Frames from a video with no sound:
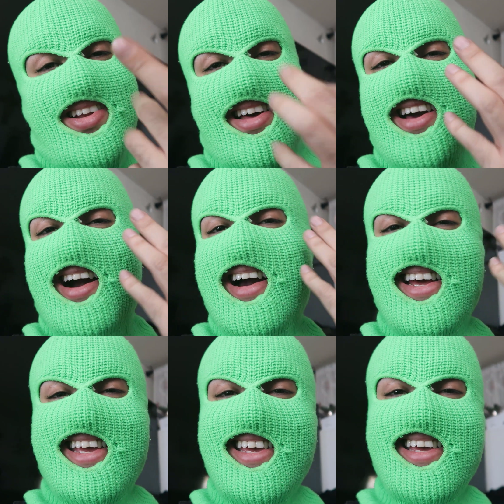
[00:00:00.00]
I'm like, I
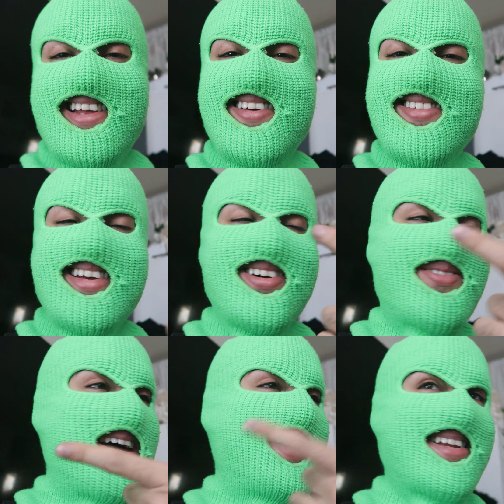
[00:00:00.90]
gotta eat. I was like,
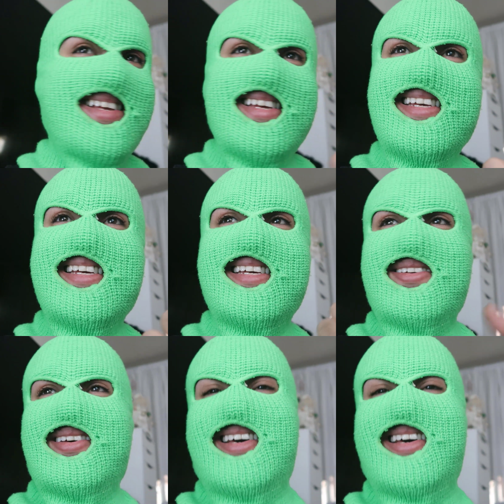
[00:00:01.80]
go out and eat.